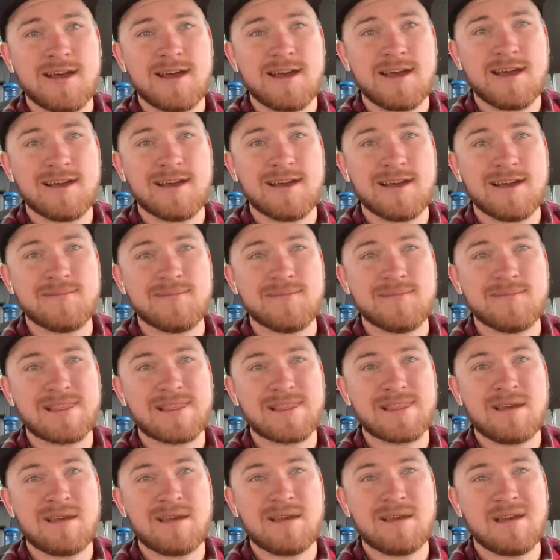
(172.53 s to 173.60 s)
um,
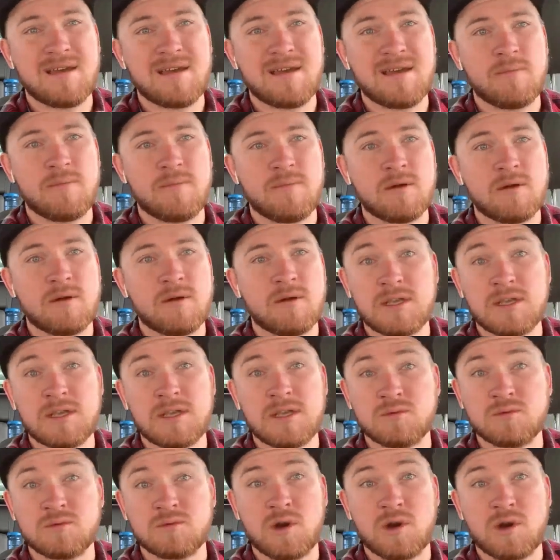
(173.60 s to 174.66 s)
about
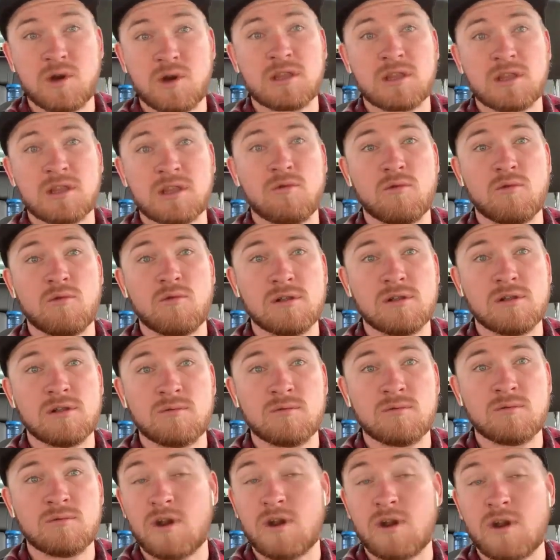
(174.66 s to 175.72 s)
his work in the world
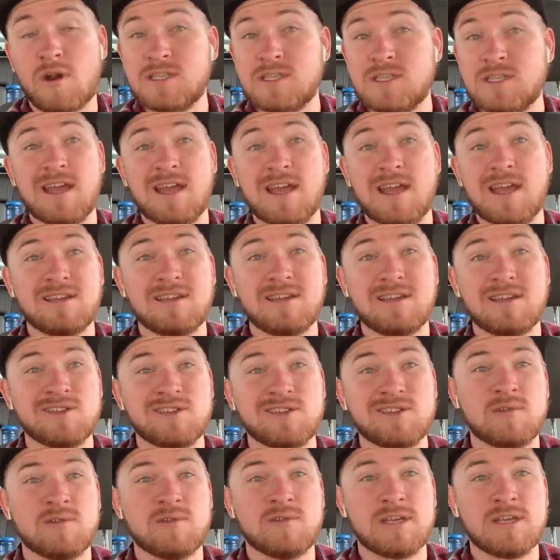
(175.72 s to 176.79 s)
and where he's headed. He's
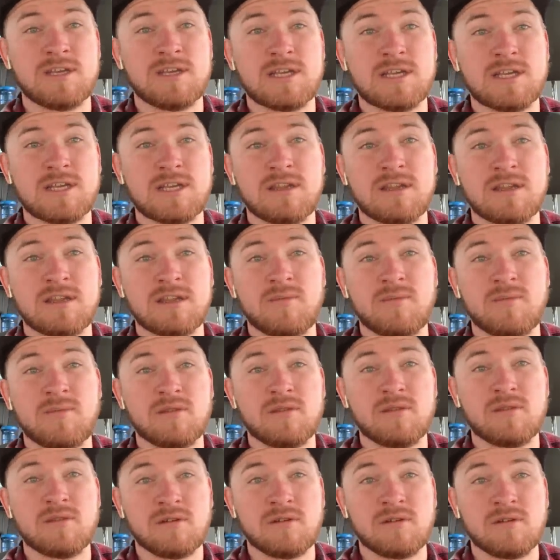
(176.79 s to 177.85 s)
really excited
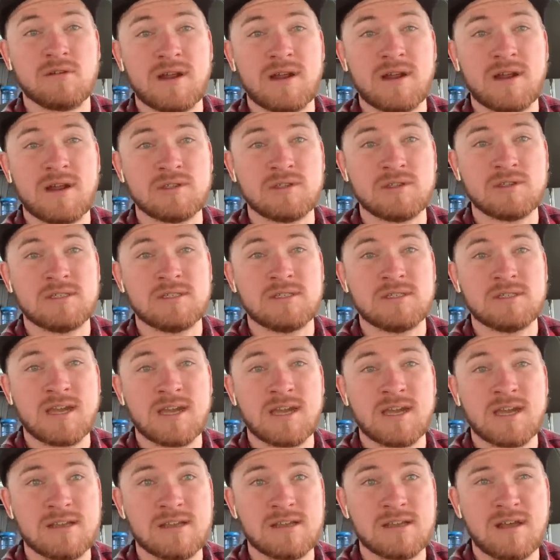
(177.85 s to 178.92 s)
about the direction he's
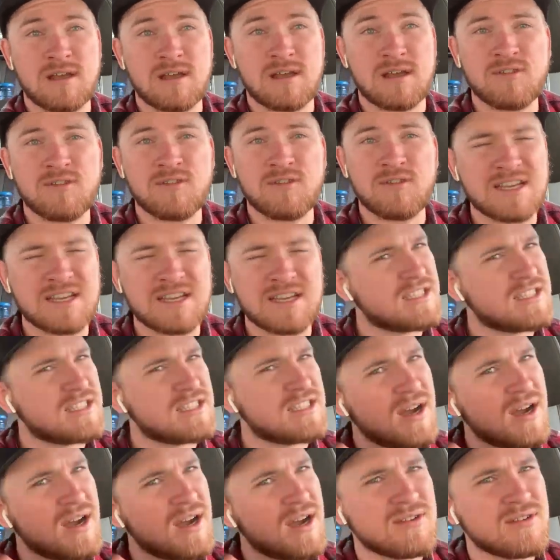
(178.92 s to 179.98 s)
taking his life, and he has a
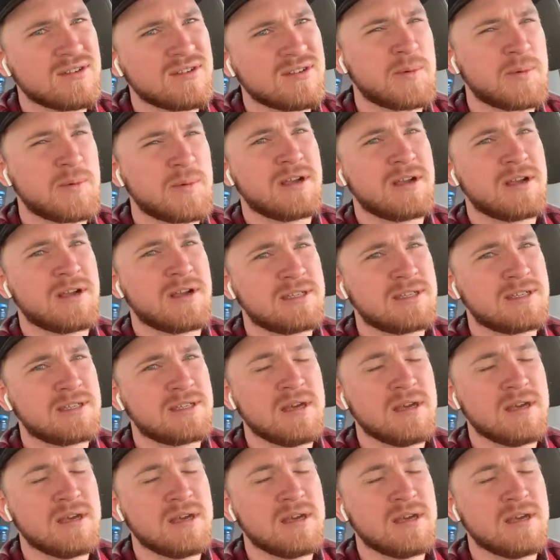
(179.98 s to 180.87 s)
ton of experience and